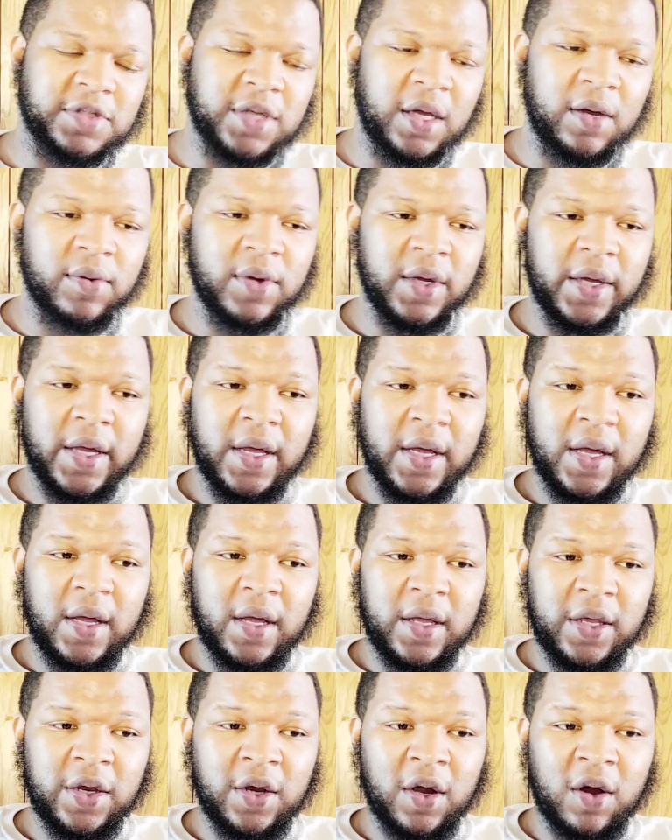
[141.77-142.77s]
So,
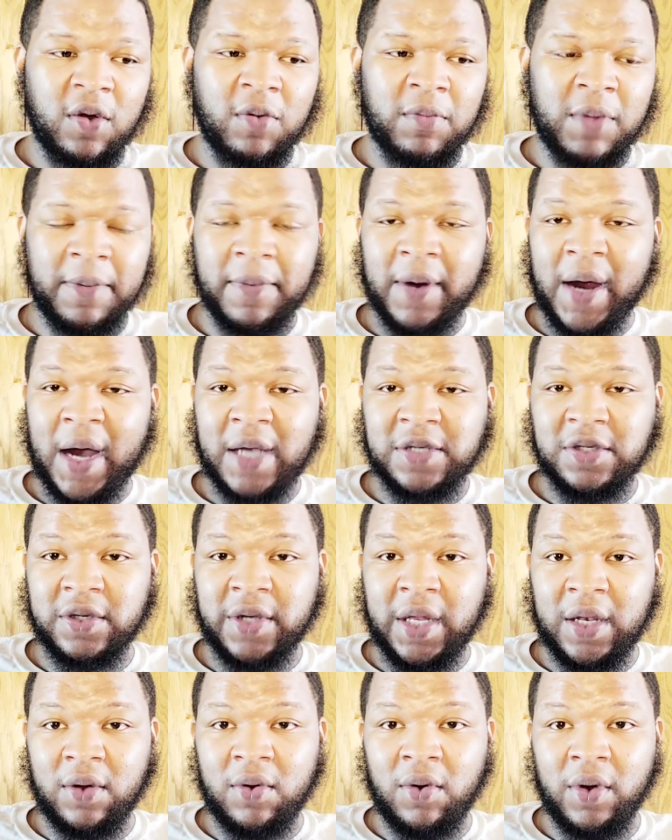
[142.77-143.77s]
you know, remember Oscar
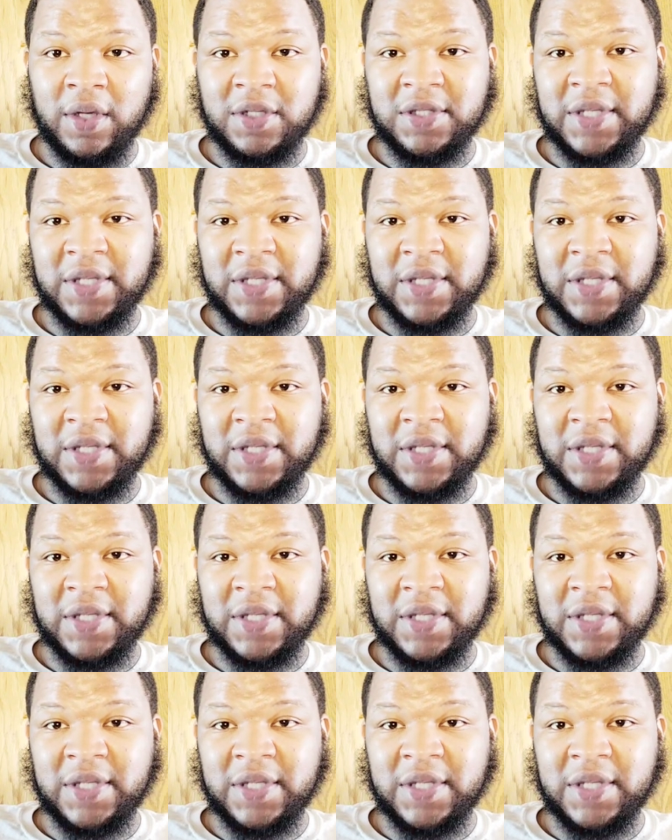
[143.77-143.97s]
De La Hoya